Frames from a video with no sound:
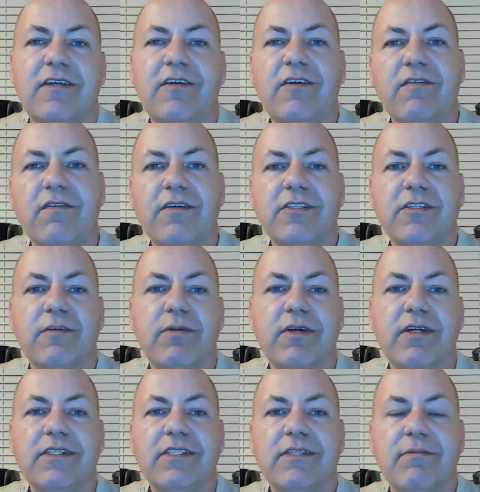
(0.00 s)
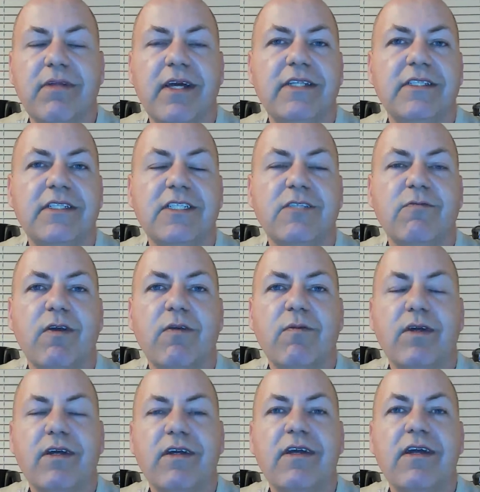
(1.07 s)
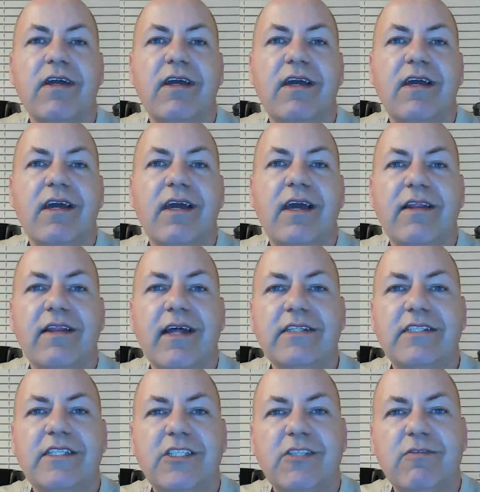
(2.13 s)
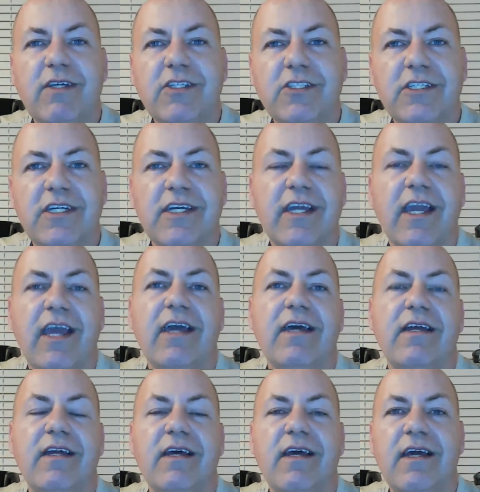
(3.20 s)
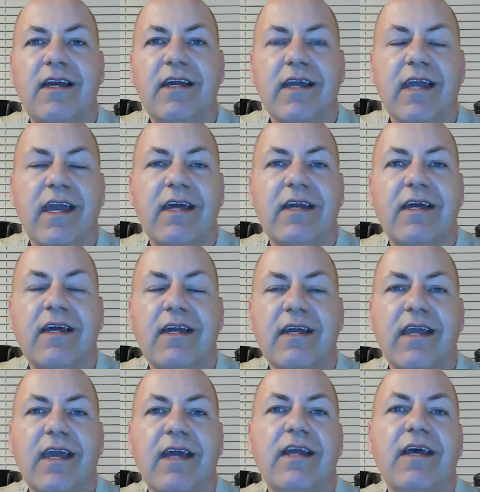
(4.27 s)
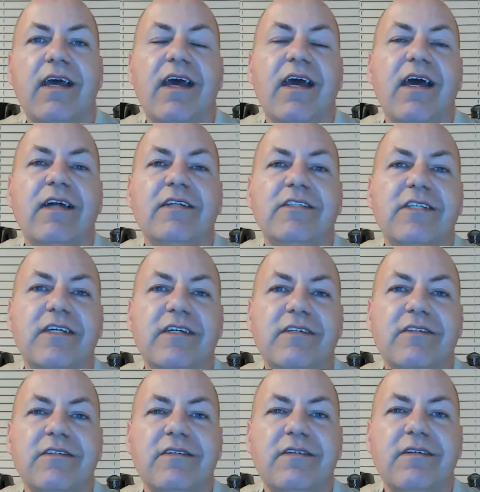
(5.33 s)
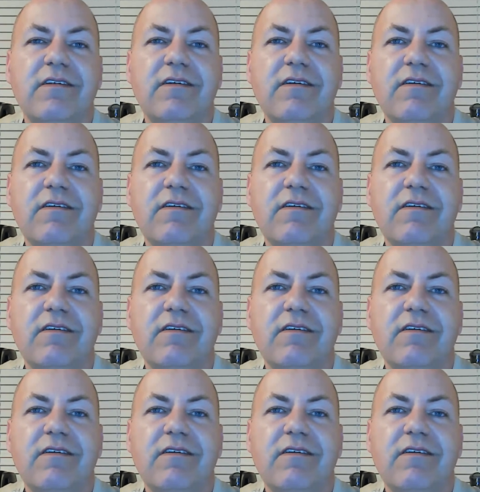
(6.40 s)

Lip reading: The universe will put us in places where we're in that situation again and again and again until